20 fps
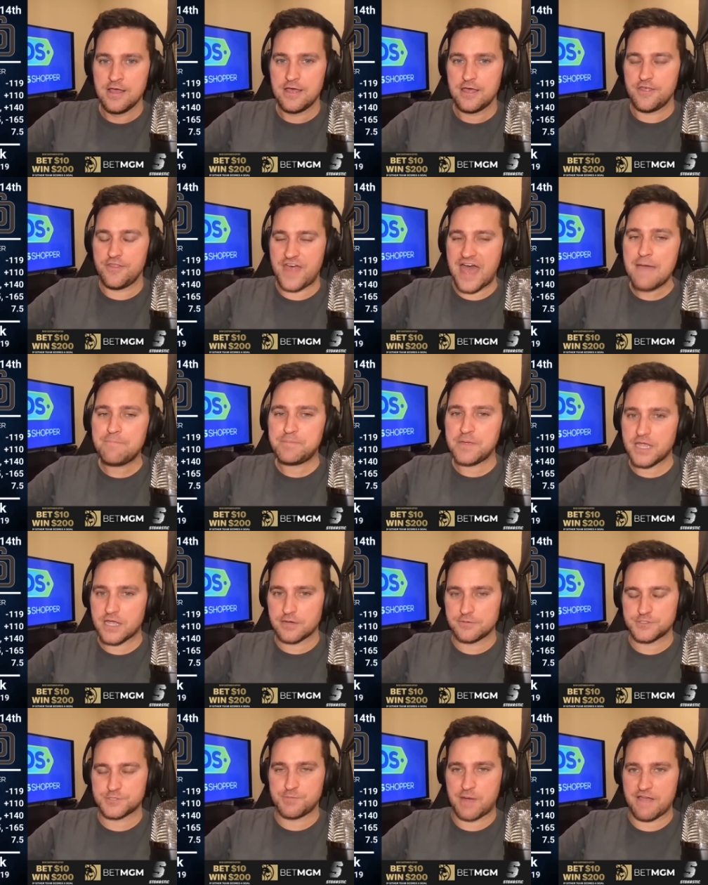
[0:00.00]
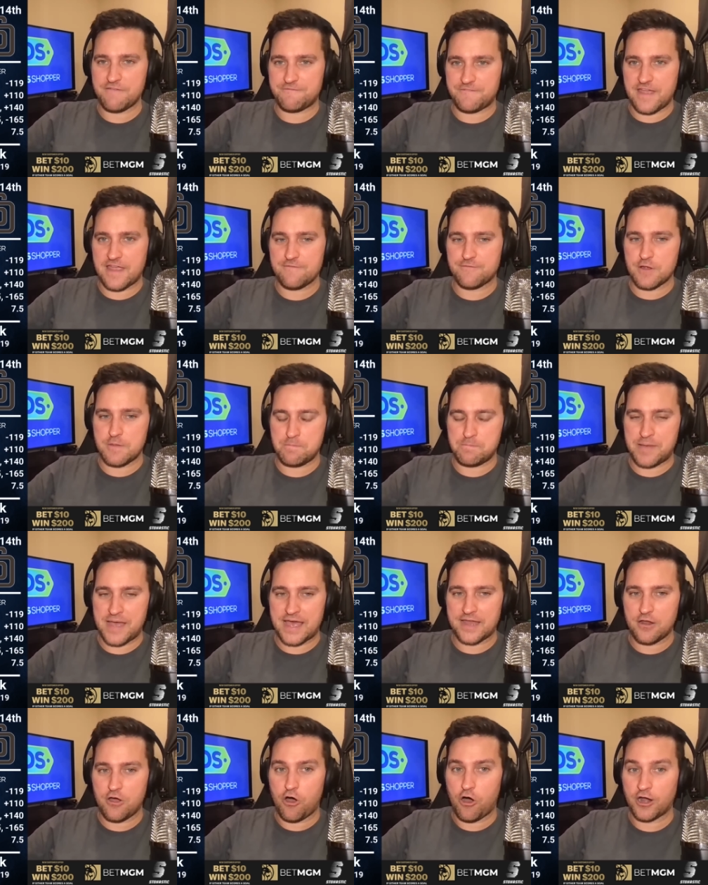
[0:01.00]
That becomes my favorite
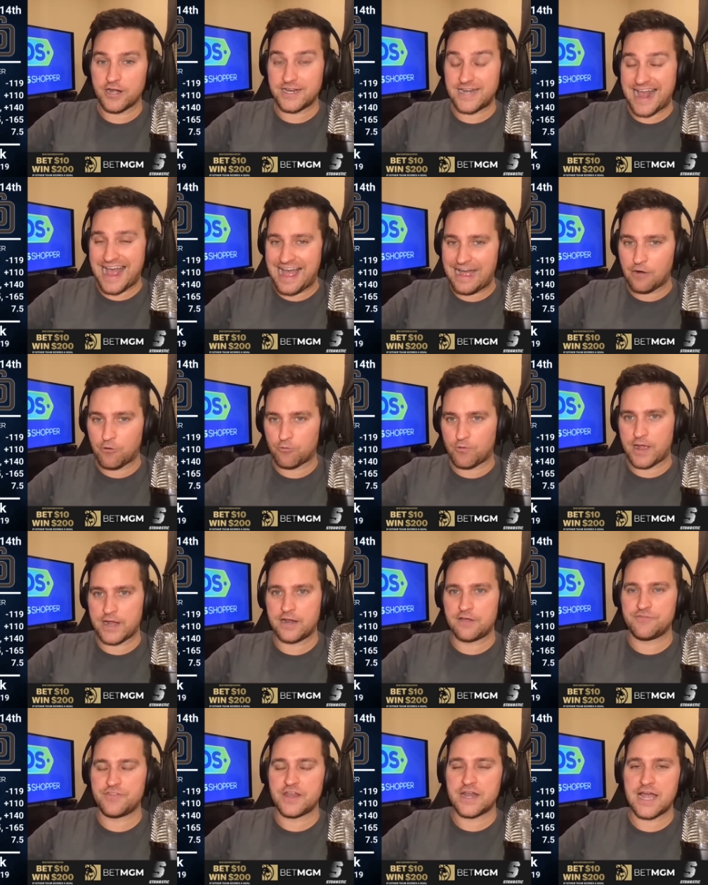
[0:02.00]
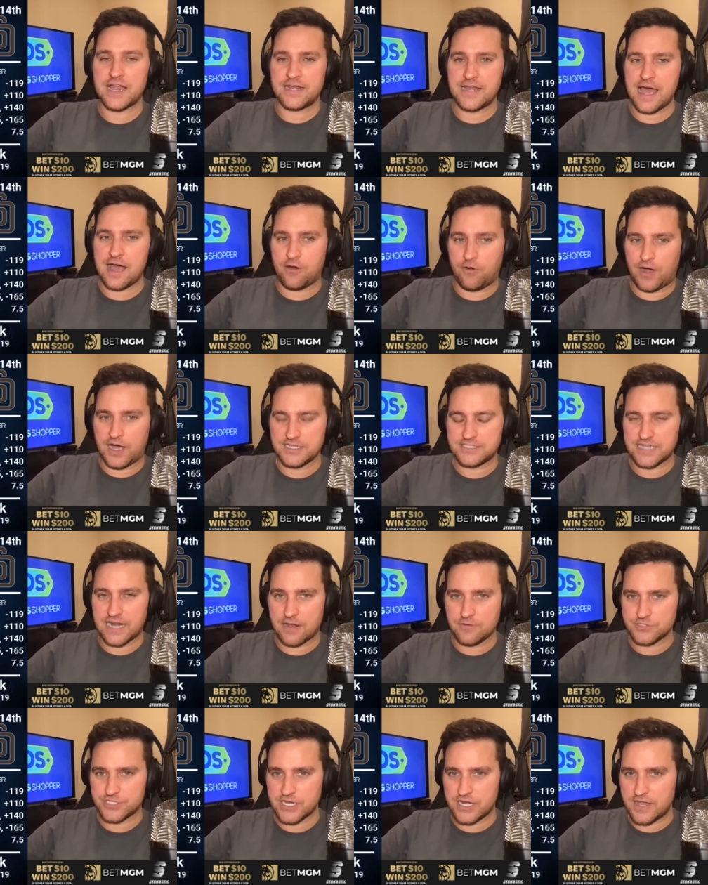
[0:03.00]
bet on an outright of the night. Now, I said I
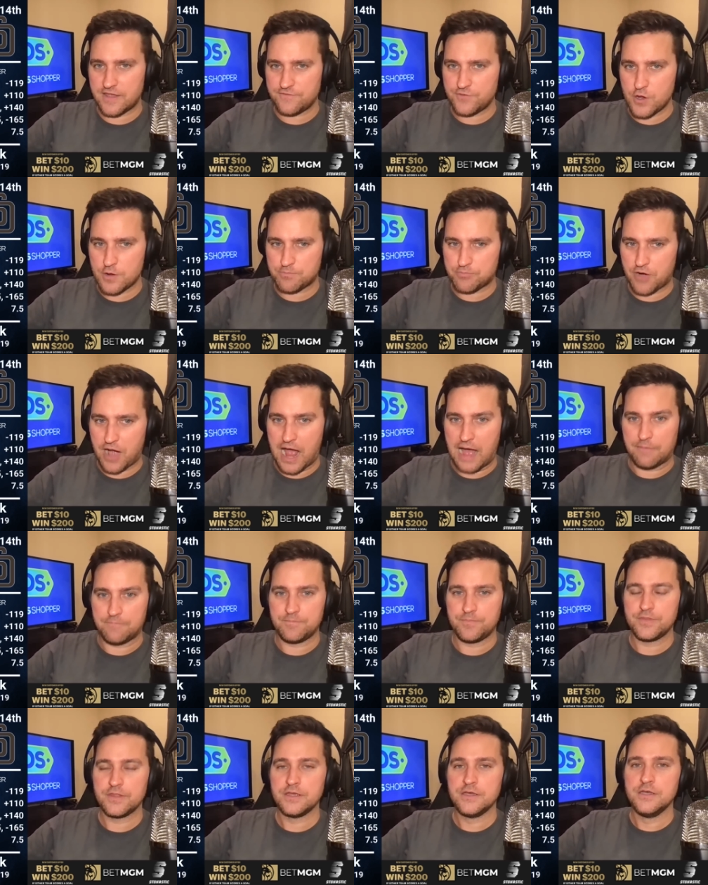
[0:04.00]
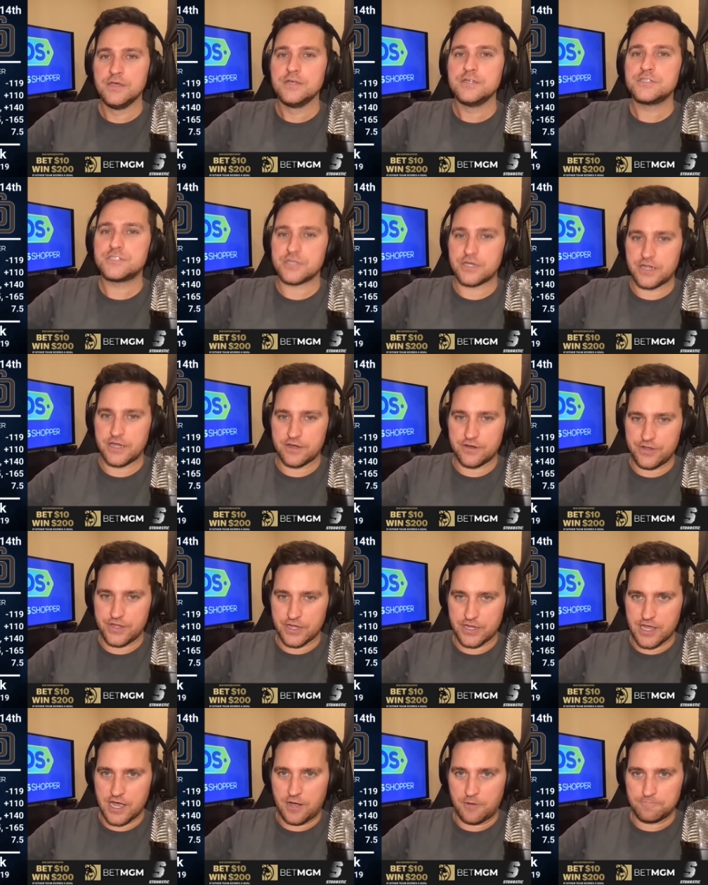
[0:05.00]
was going to give you a prop. So here you
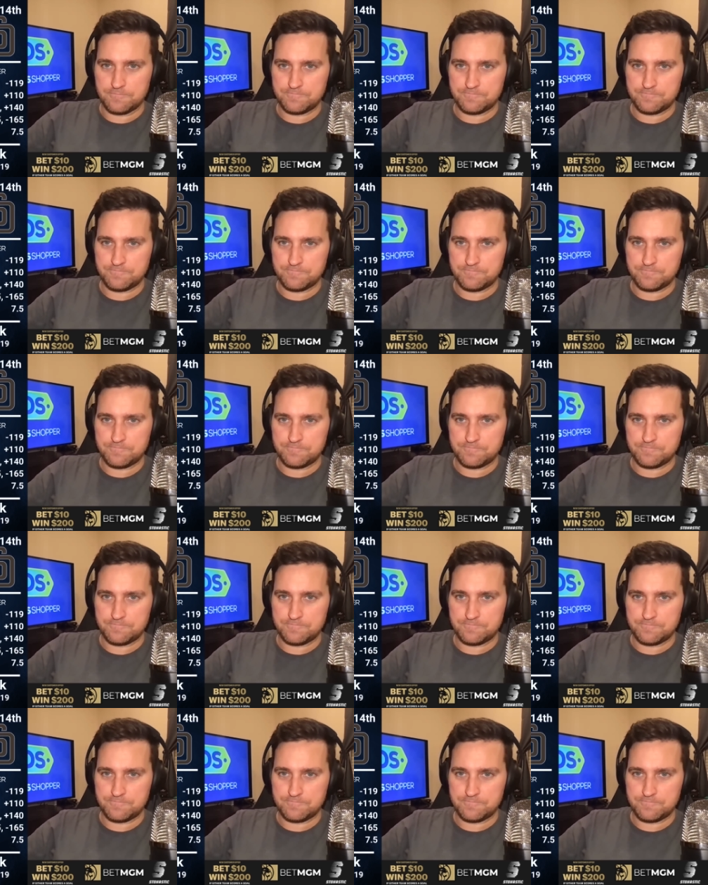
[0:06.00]
go.